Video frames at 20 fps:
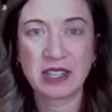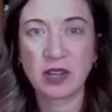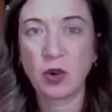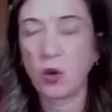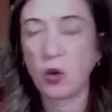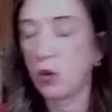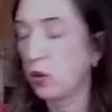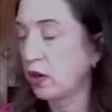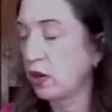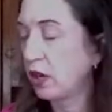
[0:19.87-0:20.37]

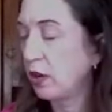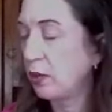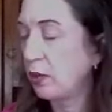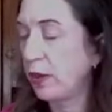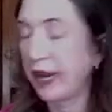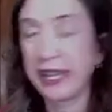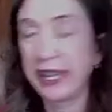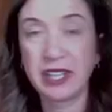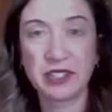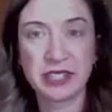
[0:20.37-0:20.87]
or a
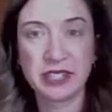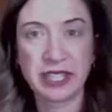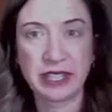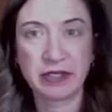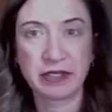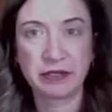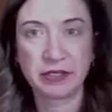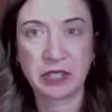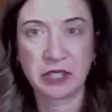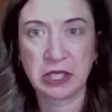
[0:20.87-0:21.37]
regular deck
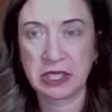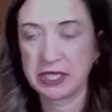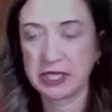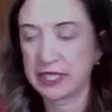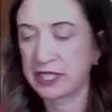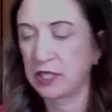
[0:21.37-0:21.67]
of cards.